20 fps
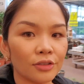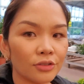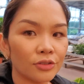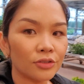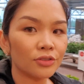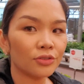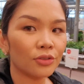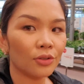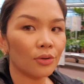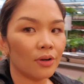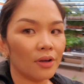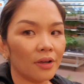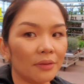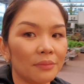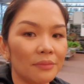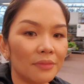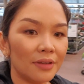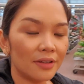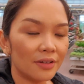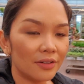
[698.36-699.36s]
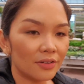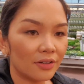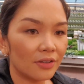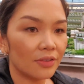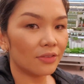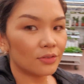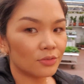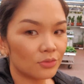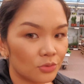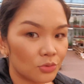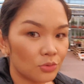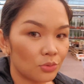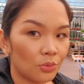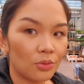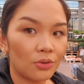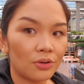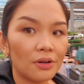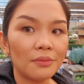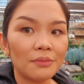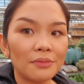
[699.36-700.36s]
So I'm here at the
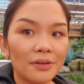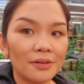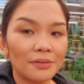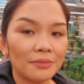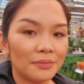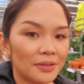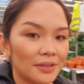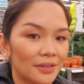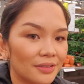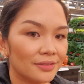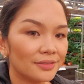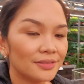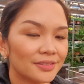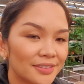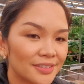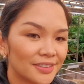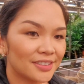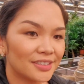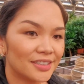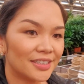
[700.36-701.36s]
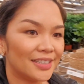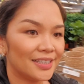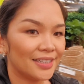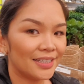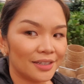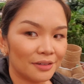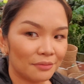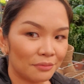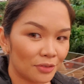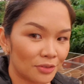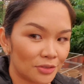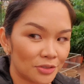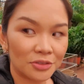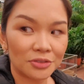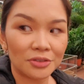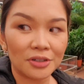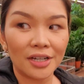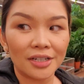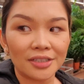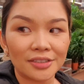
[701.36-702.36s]
store. I'm gonna be a little sneaky. I'm not sure
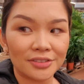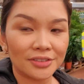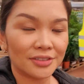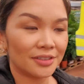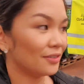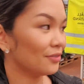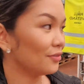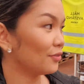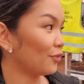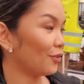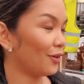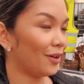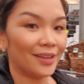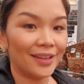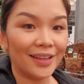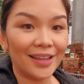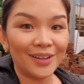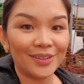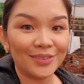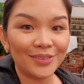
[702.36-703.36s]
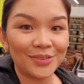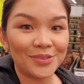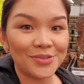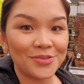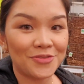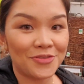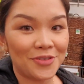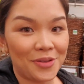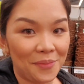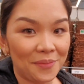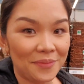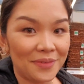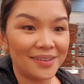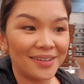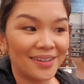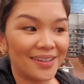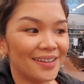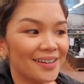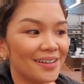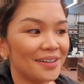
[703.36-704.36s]
actually if you're allowed to film
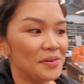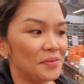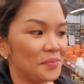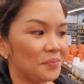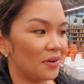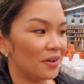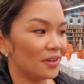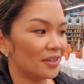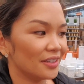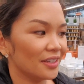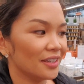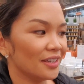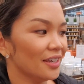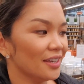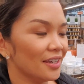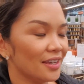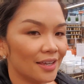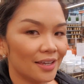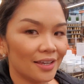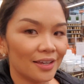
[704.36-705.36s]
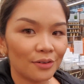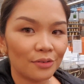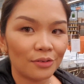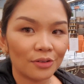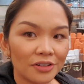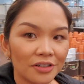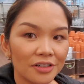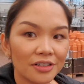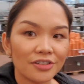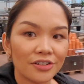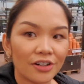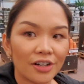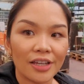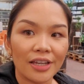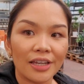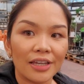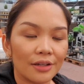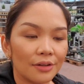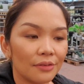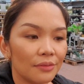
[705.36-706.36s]
in here, but we're gonna try
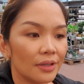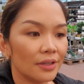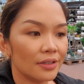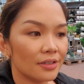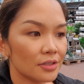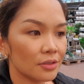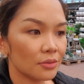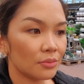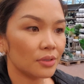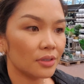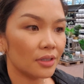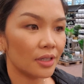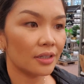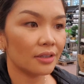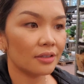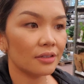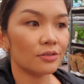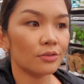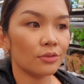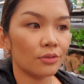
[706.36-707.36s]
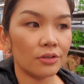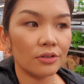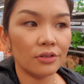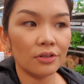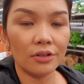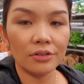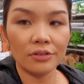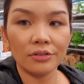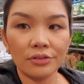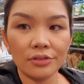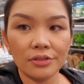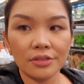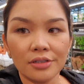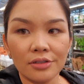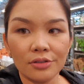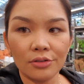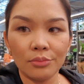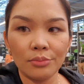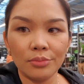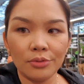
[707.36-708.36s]
anyway. So we like this store a lot because it's
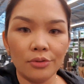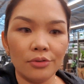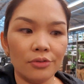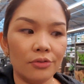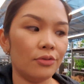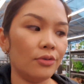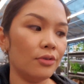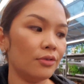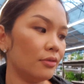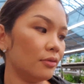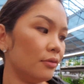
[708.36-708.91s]
so beautiful.